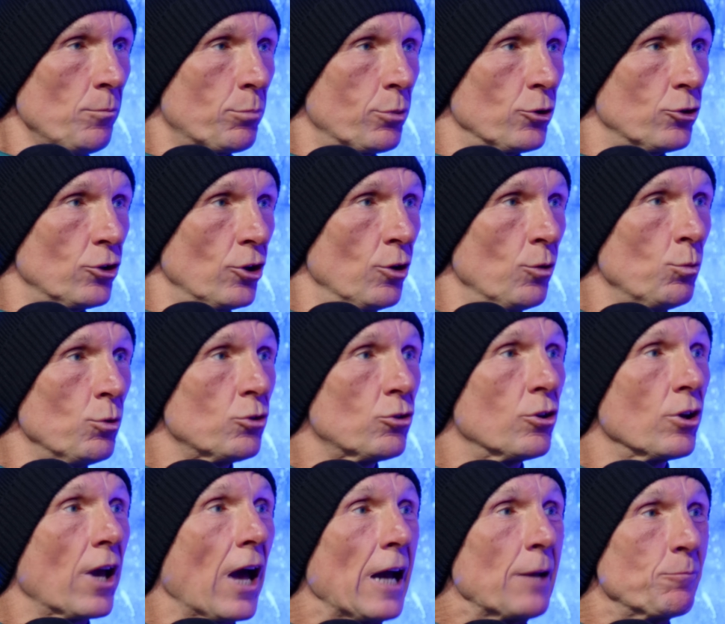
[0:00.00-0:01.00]
Brazil was
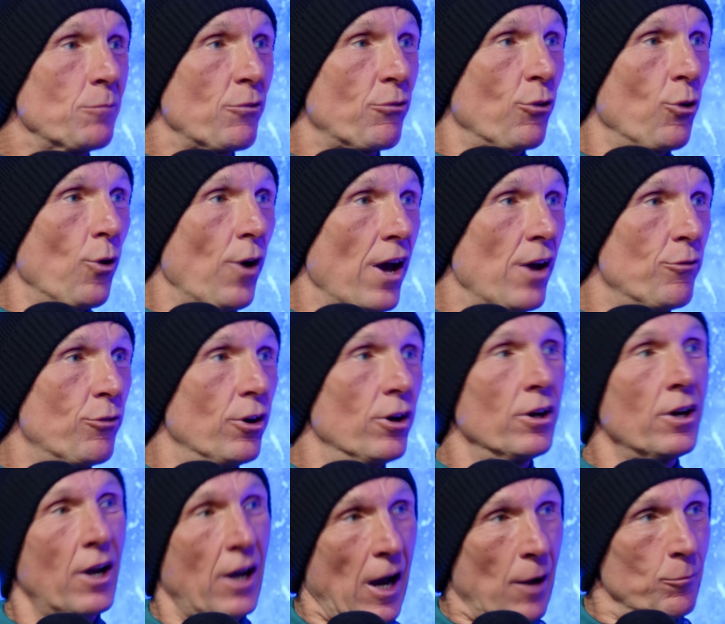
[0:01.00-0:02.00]
the game before
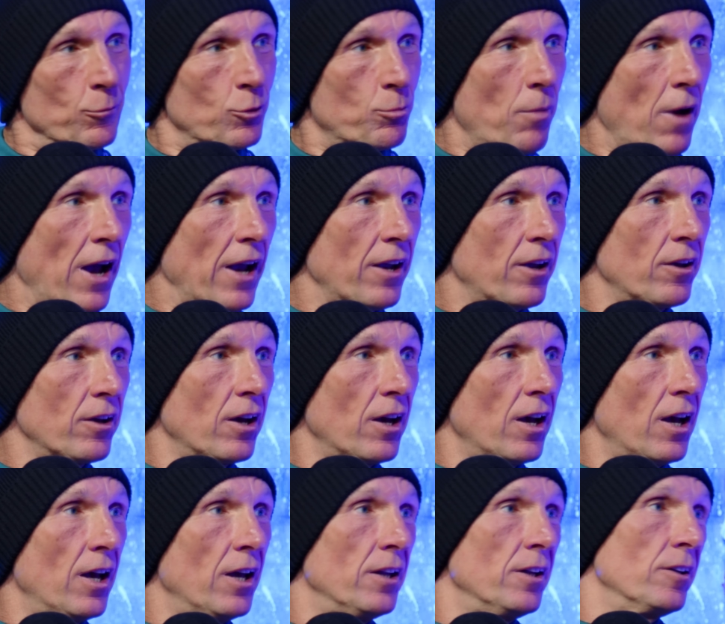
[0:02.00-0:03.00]
Everton comes back
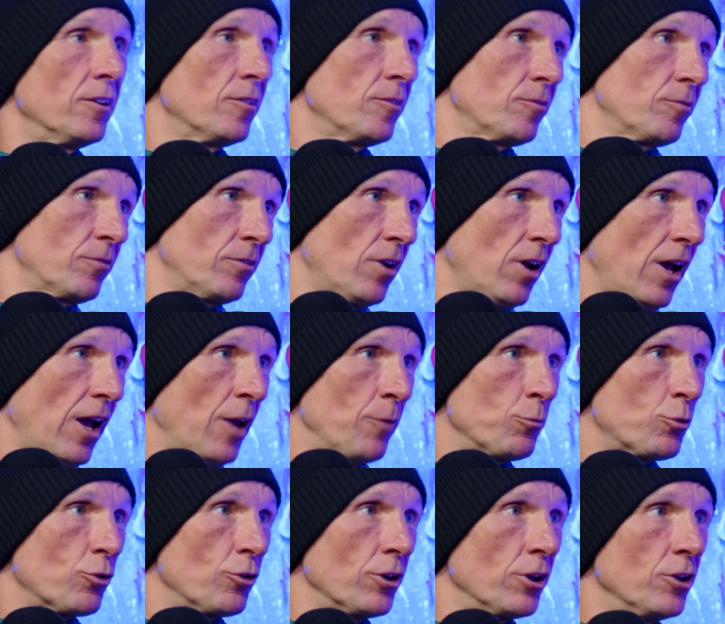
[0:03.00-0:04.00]
and
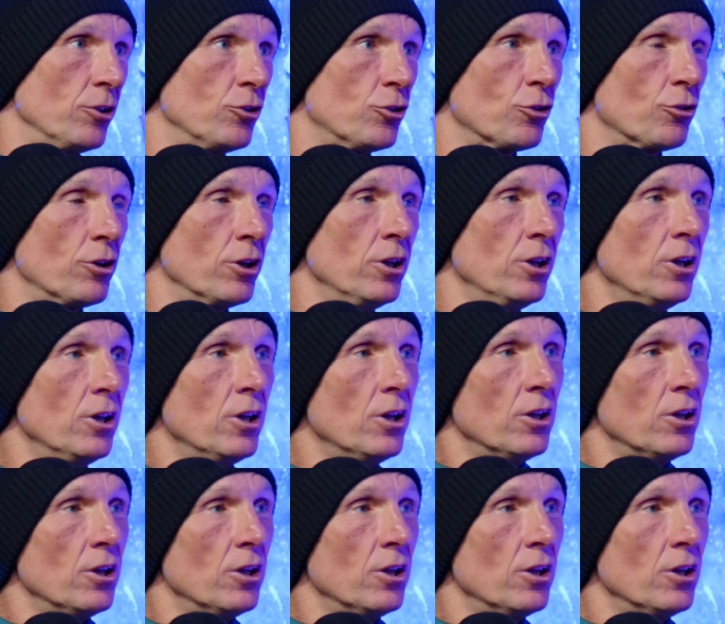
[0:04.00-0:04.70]
hamstring injury